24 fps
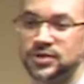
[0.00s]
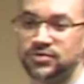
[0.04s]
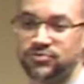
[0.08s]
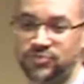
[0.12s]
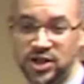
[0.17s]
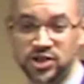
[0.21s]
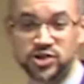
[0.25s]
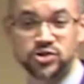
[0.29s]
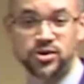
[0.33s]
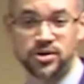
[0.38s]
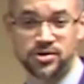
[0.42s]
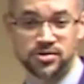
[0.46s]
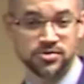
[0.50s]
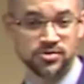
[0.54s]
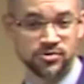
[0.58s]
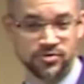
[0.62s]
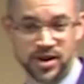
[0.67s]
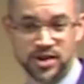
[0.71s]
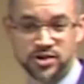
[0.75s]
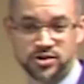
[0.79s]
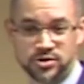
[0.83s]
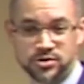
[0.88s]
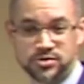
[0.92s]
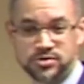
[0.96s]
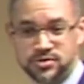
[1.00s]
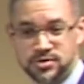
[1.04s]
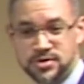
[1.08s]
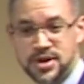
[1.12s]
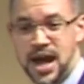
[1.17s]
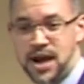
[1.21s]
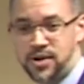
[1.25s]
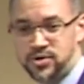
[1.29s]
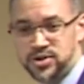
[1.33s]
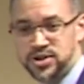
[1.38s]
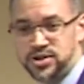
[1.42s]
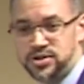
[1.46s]
Rental,
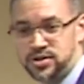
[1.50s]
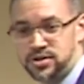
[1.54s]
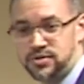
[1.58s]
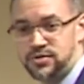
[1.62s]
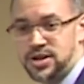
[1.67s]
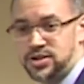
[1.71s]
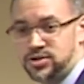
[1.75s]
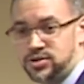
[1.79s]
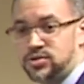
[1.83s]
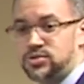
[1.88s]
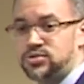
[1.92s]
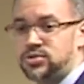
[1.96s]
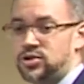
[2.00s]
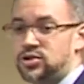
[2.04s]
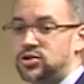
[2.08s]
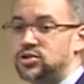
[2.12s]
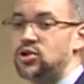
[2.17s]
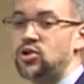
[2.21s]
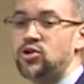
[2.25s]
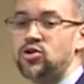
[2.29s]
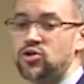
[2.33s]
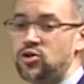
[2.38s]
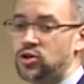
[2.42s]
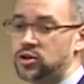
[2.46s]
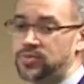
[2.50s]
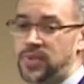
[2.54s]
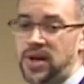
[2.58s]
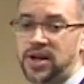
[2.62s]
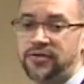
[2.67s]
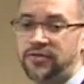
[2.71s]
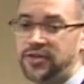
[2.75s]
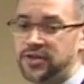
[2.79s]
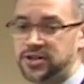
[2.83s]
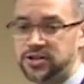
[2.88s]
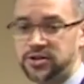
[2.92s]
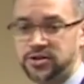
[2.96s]
acquisition and rental. You don't know who those
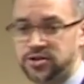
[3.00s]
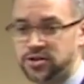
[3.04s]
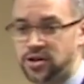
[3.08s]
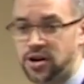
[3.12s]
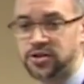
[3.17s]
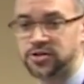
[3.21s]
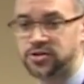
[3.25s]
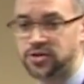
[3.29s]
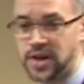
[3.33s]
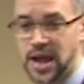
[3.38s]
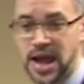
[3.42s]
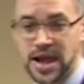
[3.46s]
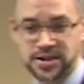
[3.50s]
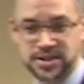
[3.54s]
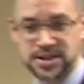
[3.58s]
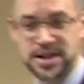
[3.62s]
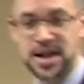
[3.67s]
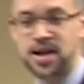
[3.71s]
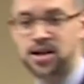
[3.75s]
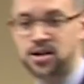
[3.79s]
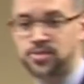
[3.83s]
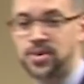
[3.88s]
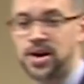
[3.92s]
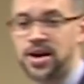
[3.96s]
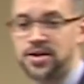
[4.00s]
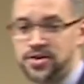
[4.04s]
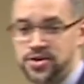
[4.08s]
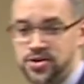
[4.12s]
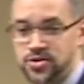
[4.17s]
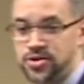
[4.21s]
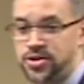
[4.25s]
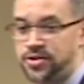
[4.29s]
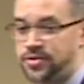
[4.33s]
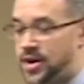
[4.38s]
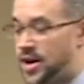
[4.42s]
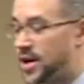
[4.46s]
beneficiaries are until they actually occupy the
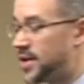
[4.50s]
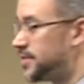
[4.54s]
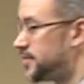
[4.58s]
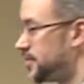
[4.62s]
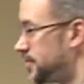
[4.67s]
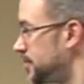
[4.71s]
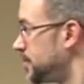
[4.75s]
unit, right?